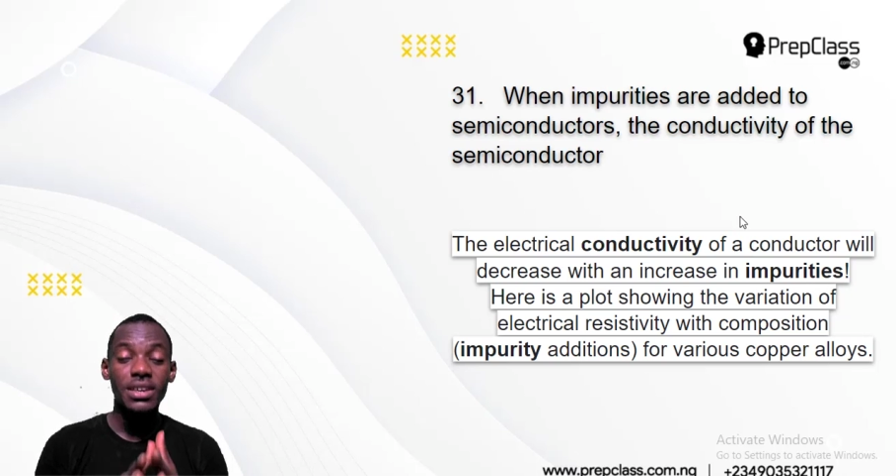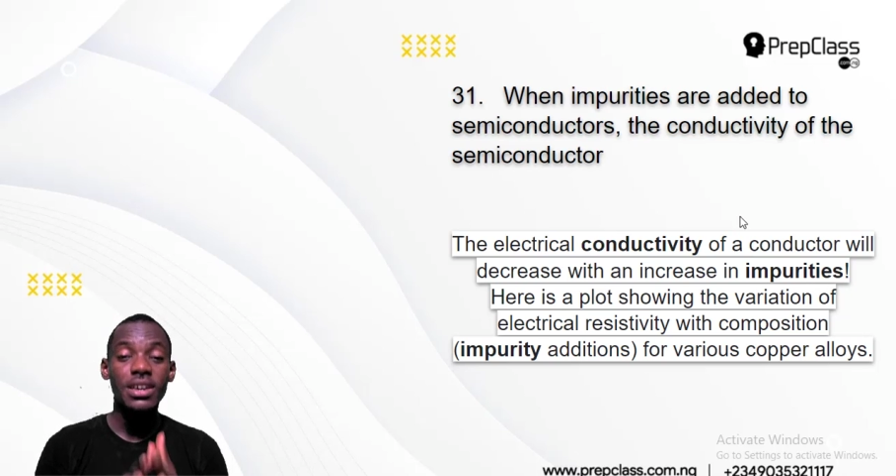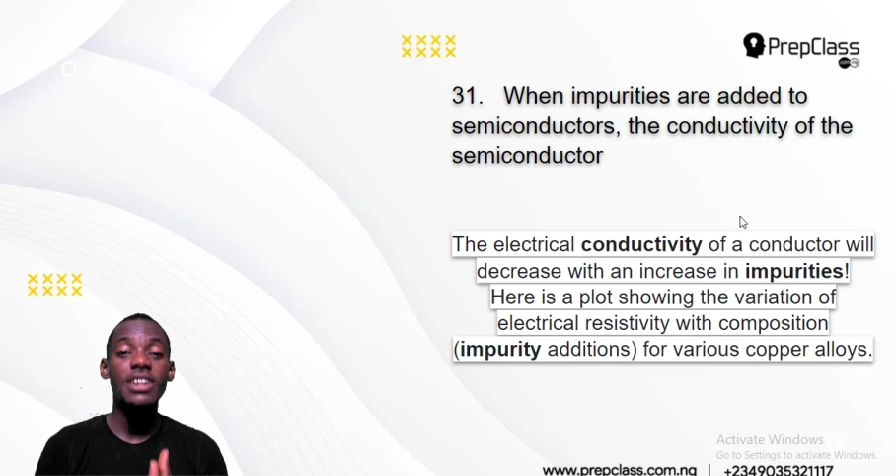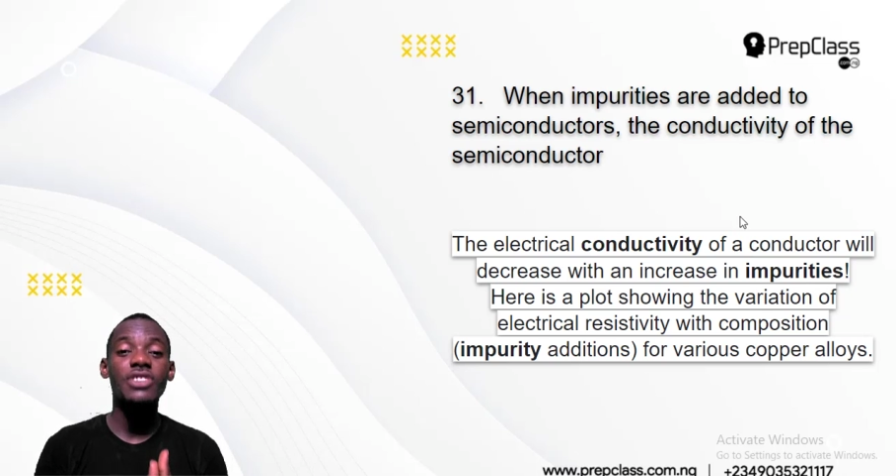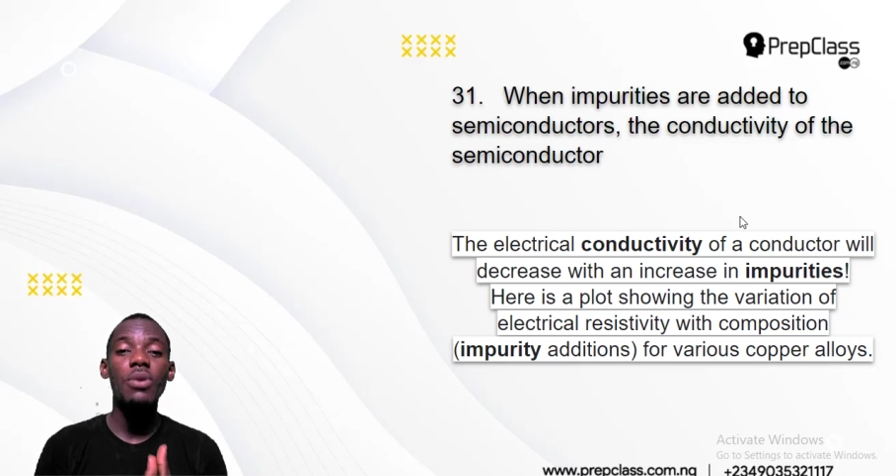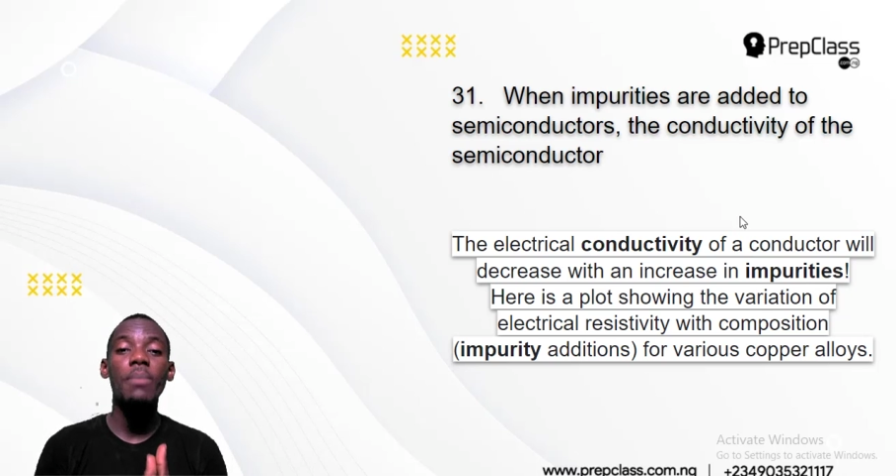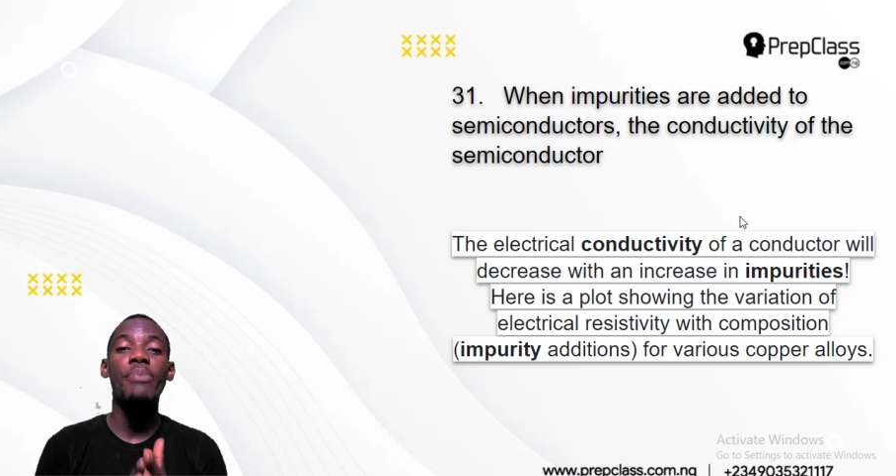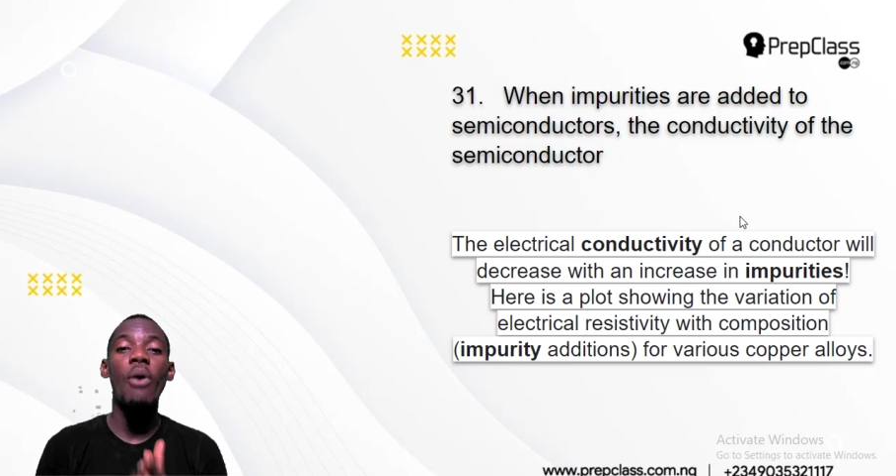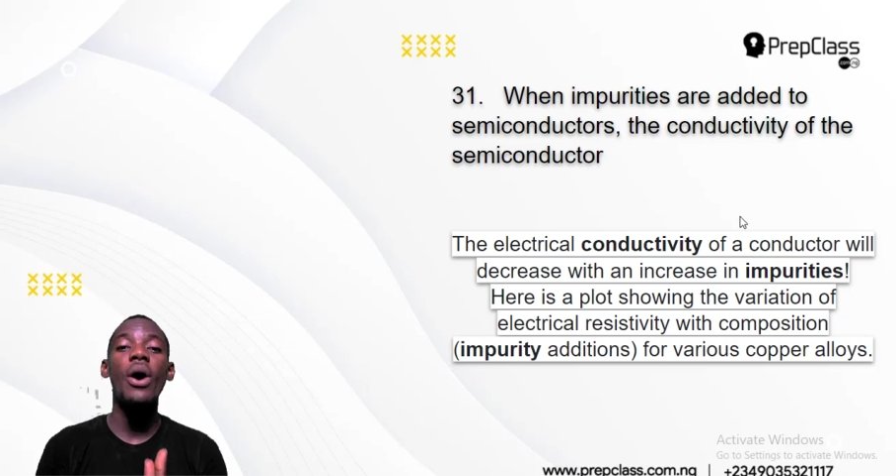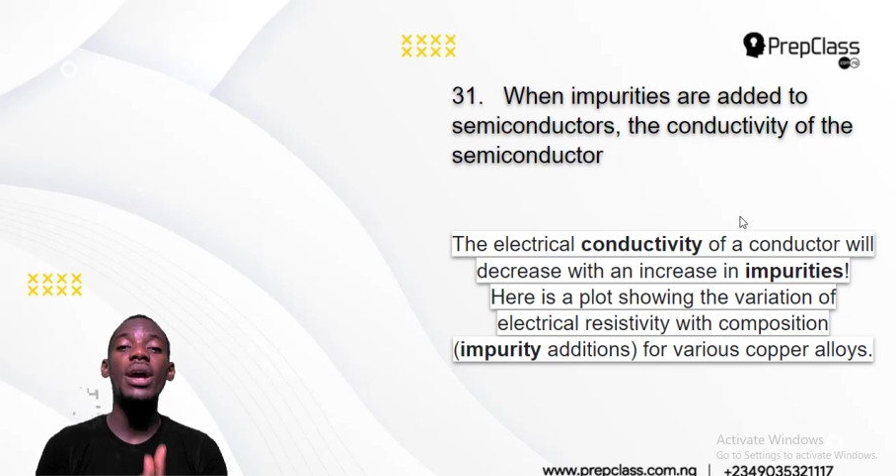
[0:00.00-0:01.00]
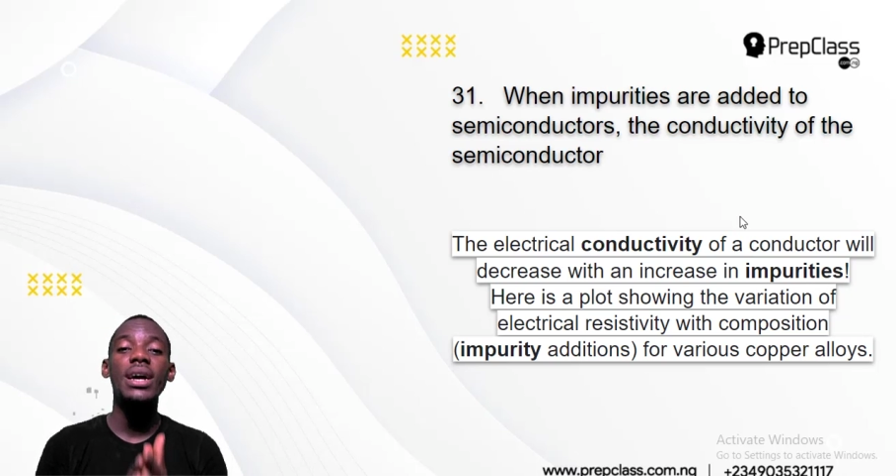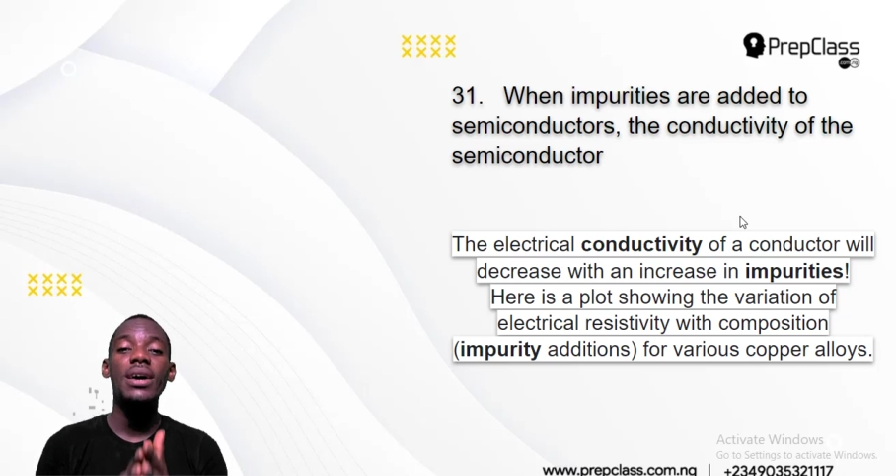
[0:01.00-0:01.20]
it will boil